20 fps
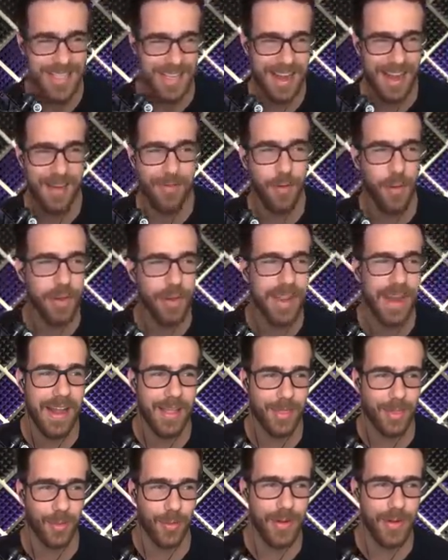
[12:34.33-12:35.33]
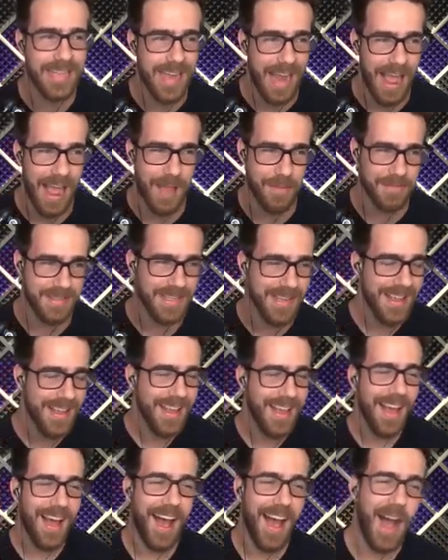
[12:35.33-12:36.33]
and I've only done it three times.
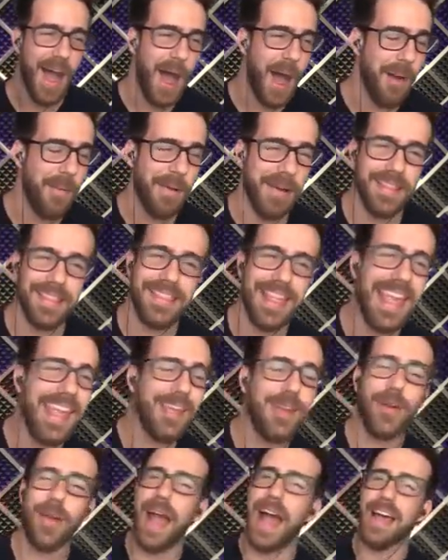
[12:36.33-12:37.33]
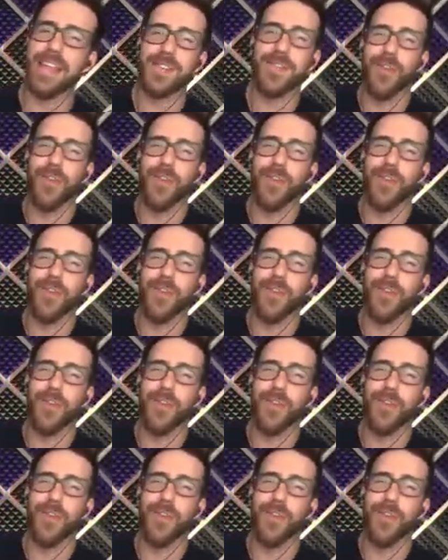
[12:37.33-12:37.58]
Um, thank you guys for